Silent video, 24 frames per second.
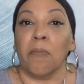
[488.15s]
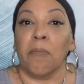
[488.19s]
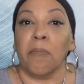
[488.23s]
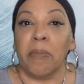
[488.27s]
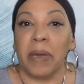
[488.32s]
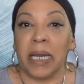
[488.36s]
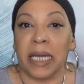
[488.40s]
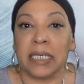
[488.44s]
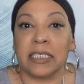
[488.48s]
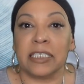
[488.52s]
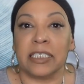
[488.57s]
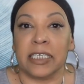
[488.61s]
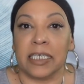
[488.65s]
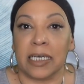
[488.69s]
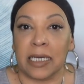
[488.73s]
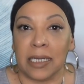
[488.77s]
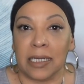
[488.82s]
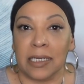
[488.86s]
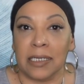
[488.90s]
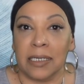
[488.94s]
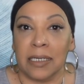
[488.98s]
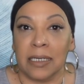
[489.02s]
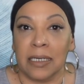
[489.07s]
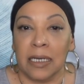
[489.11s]

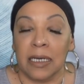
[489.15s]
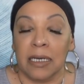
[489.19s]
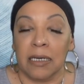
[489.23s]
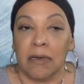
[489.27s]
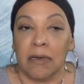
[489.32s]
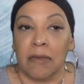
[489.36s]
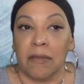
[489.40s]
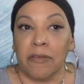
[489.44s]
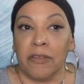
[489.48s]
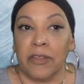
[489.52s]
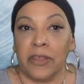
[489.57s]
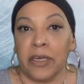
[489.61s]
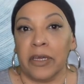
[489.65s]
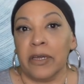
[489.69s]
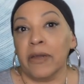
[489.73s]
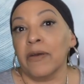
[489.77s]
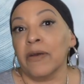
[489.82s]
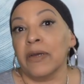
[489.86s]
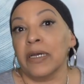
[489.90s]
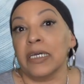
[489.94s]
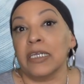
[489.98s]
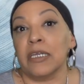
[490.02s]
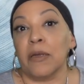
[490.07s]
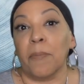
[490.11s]
Basically, they
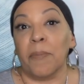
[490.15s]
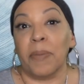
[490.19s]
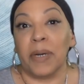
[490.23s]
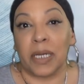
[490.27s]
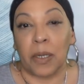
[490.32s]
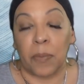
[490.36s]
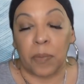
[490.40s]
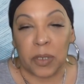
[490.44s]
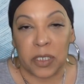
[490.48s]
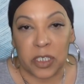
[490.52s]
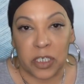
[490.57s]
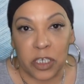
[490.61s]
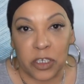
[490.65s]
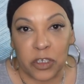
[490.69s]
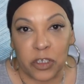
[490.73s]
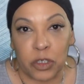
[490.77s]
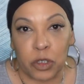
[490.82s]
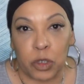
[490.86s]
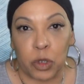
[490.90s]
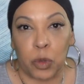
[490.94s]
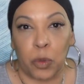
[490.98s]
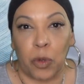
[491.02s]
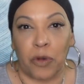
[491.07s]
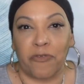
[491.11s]
are in a better
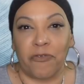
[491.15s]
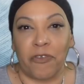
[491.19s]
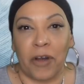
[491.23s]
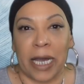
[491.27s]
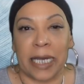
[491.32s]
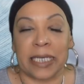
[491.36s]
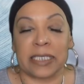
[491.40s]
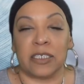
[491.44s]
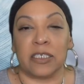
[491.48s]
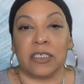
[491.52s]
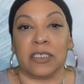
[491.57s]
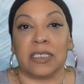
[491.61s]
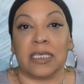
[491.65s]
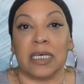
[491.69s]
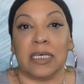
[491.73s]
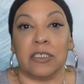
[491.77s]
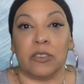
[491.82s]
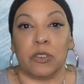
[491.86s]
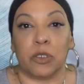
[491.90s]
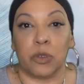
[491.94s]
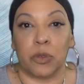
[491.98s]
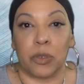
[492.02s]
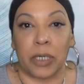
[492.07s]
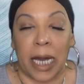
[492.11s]
position to advise us
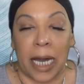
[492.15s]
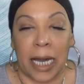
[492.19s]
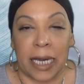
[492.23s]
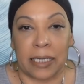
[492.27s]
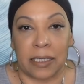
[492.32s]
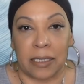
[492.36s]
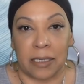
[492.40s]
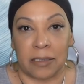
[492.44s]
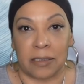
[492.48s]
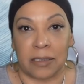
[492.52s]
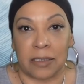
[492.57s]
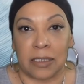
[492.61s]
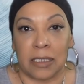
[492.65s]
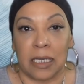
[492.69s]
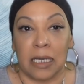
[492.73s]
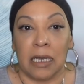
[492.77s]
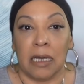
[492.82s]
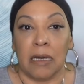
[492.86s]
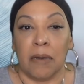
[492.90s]
and to guide us,